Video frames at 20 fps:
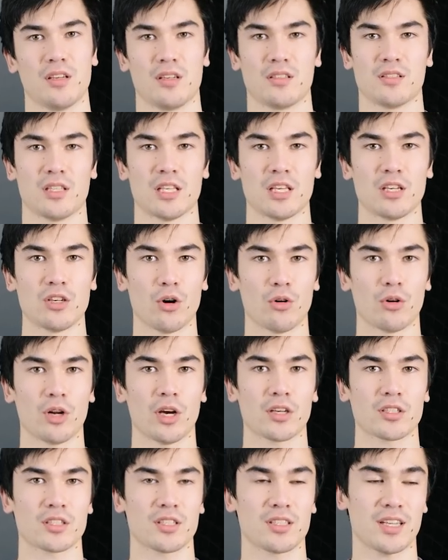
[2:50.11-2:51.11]
It's the
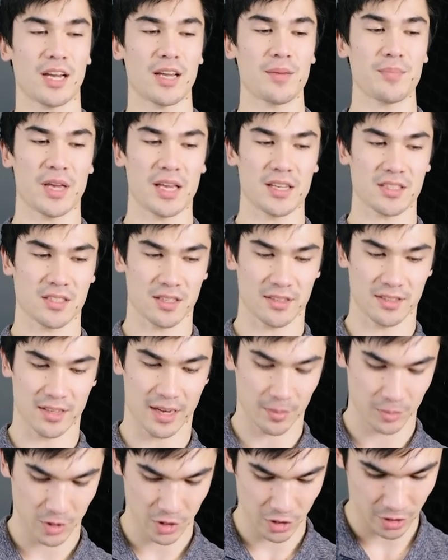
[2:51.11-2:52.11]
Godox Type S
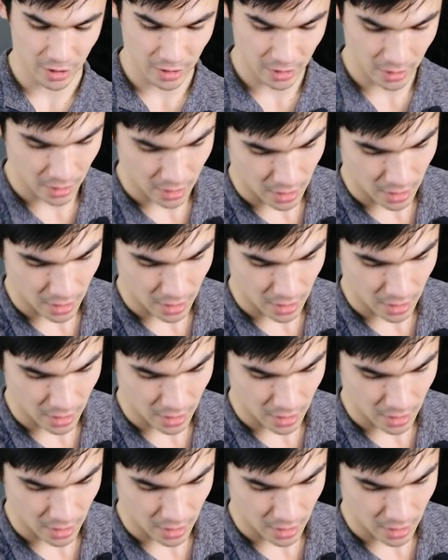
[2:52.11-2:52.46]
adapter.